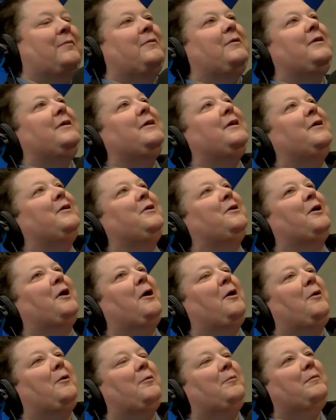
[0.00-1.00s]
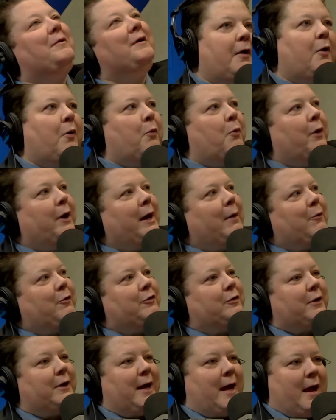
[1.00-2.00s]
you know your home. What I
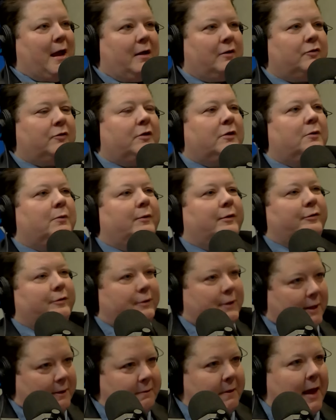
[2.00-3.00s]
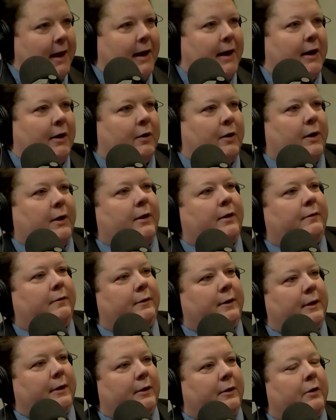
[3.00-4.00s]
was going to ask you is in that area
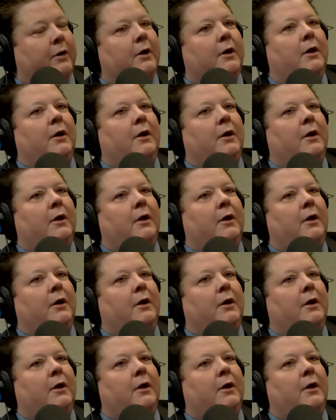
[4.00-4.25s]
there.